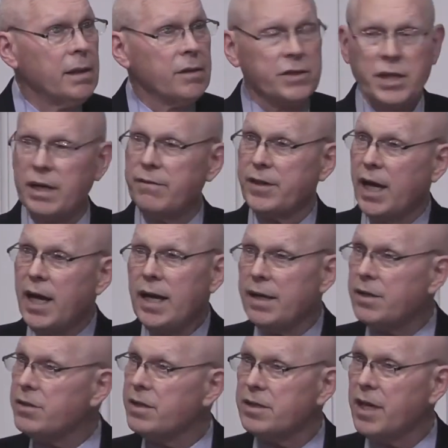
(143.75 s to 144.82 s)
Son of God
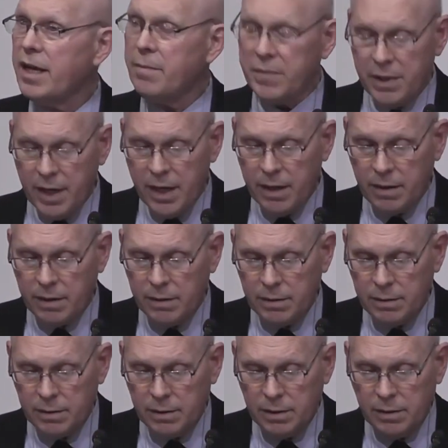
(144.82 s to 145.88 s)
is the same thing.
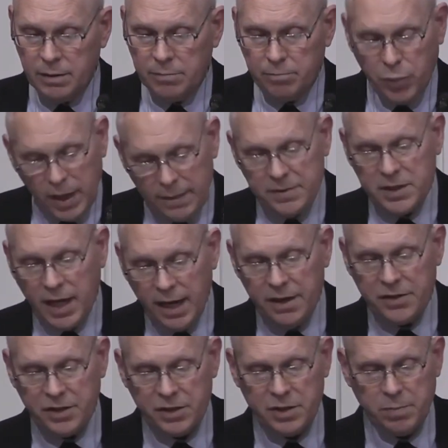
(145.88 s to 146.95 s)
Perhaps not
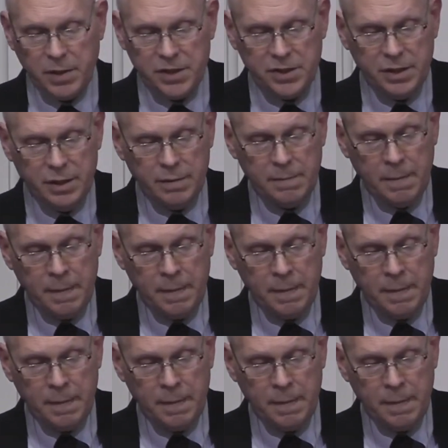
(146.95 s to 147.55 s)
as explicit.